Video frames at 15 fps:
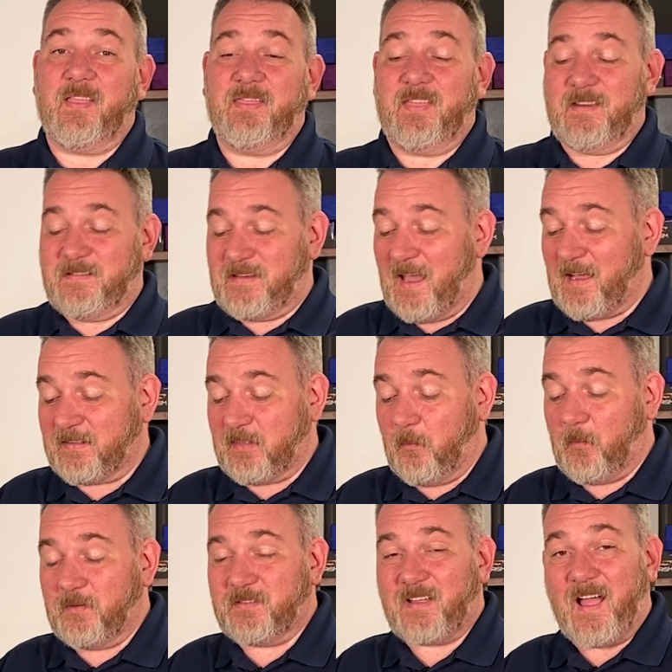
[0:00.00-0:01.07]
the deck
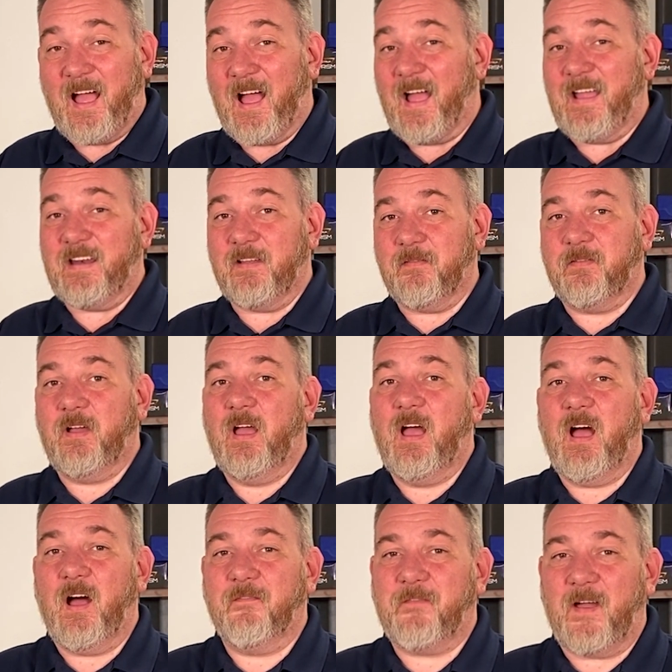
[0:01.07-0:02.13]
that was kind of
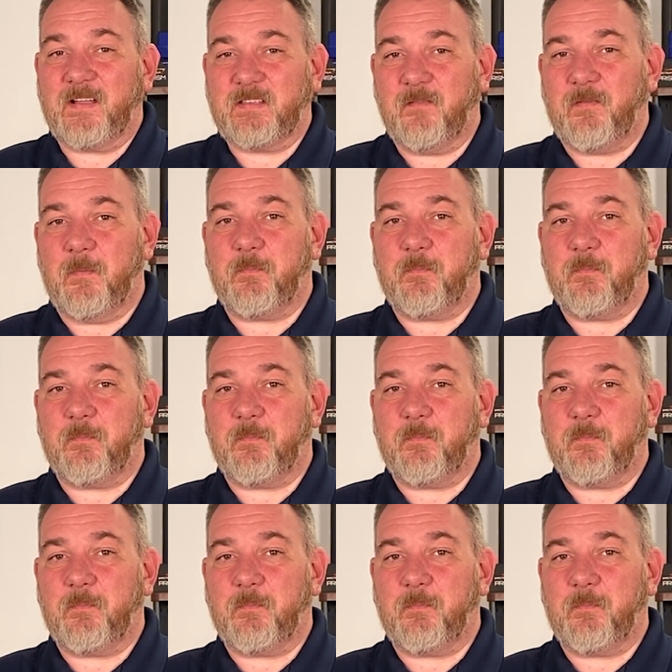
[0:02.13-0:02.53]
effective